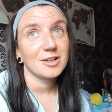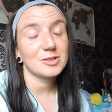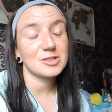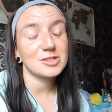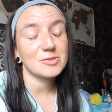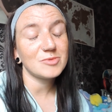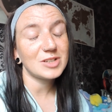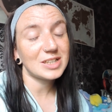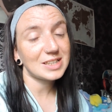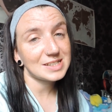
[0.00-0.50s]

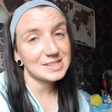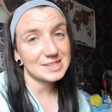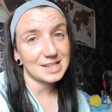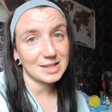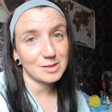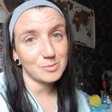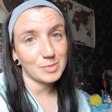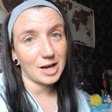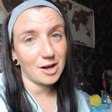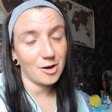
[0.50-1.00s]
which I'm really
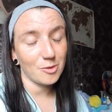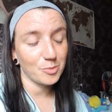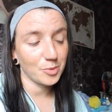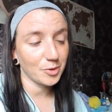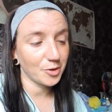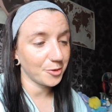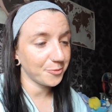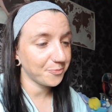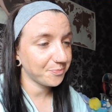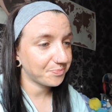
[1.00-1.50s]
sad about,
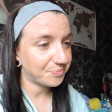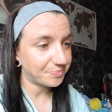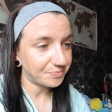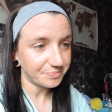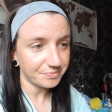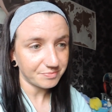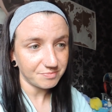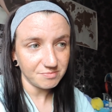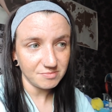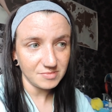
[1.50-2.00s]
but
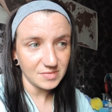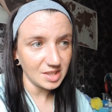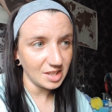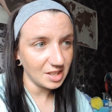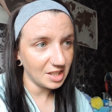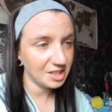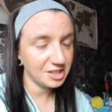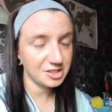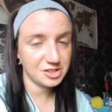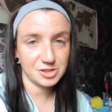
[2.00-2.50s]

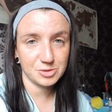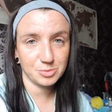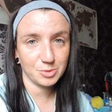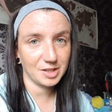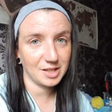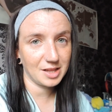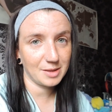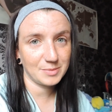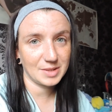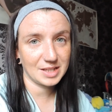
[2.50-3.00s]
it's just
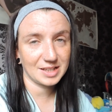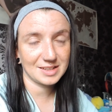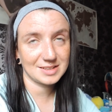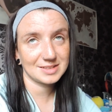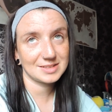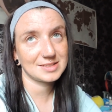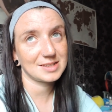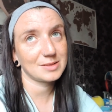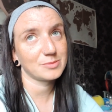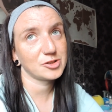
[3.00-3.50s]
one of them
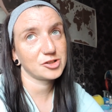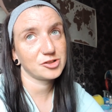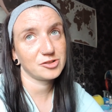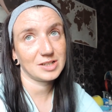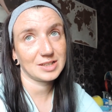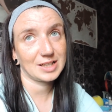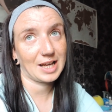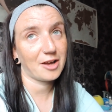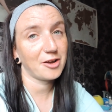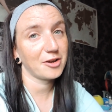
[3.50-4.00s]
things. I'm sure
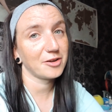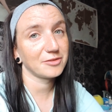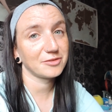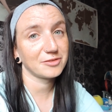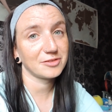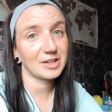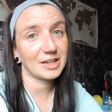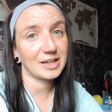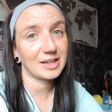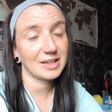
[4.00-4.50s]
I'll get
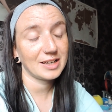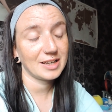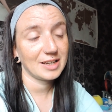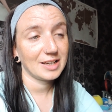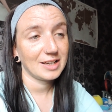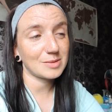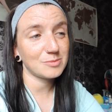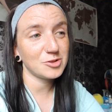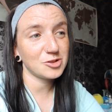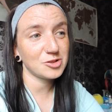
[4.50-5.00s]
over it.
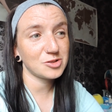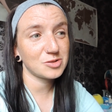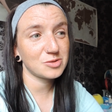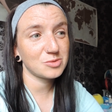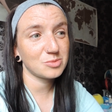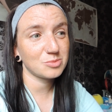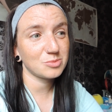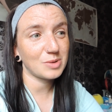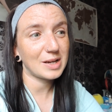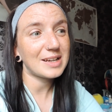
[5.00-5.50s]
I'm just
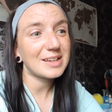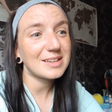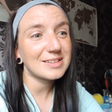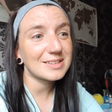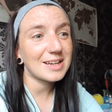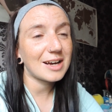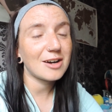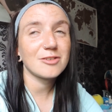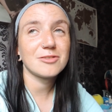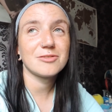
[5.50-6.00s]

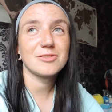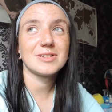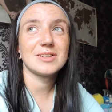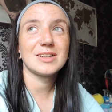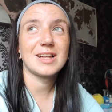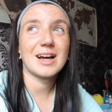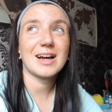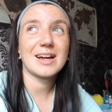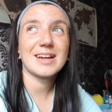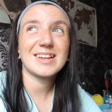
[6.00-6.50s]
waiting now for
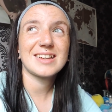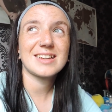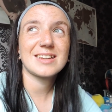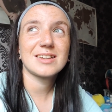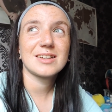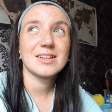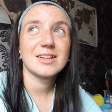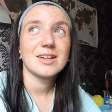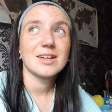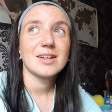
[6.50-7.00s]

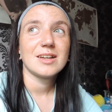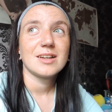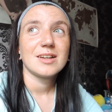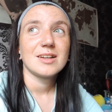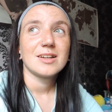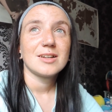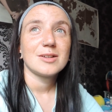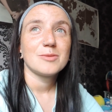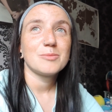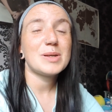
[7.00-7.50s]
like,
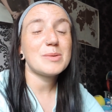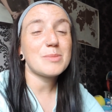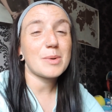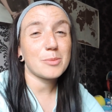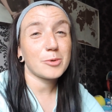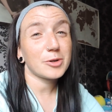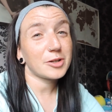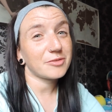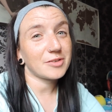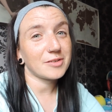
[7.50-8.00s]
me and my
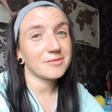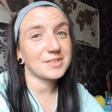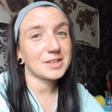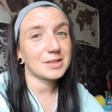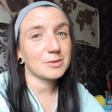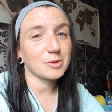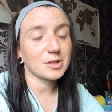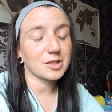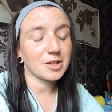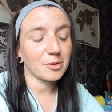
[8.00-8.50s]
boyfriend
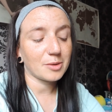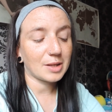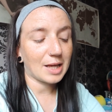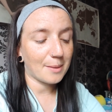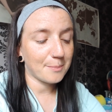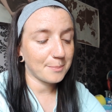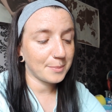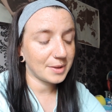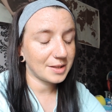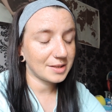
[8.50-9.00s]
really want to go
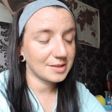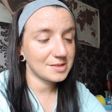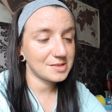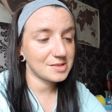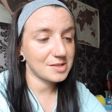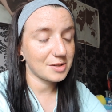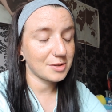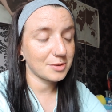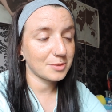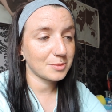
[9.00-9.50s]
camping,
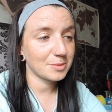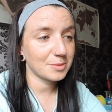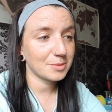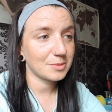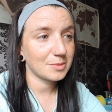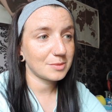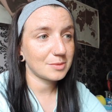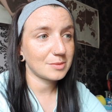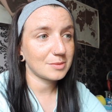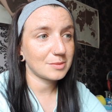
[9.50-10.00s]
so
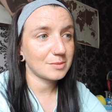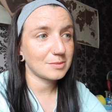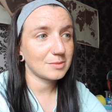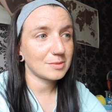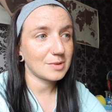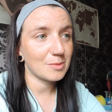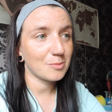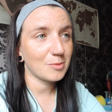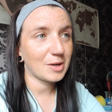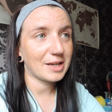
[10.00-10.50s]

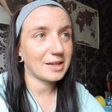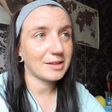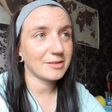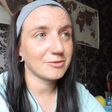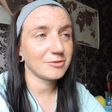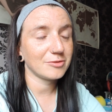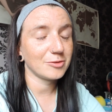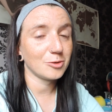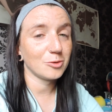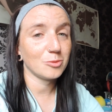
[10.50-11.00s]
I'm
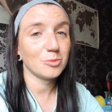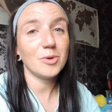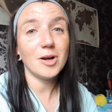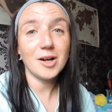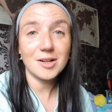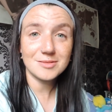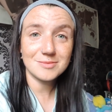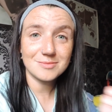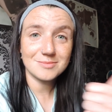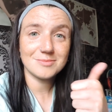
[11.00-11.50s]
waiting for
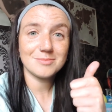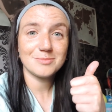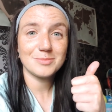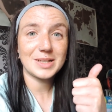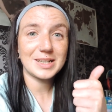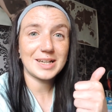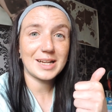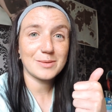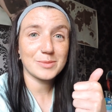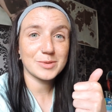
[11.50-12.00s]
one,
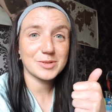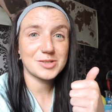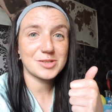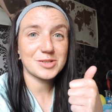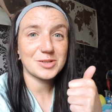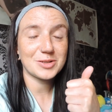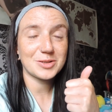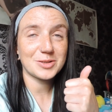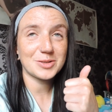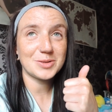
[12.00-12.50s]
being able
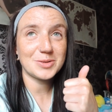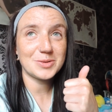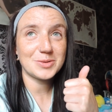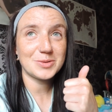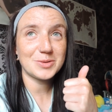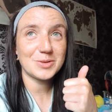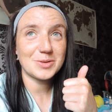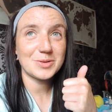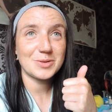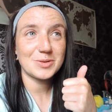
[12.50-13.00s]

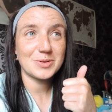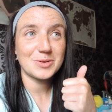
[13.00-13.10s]
to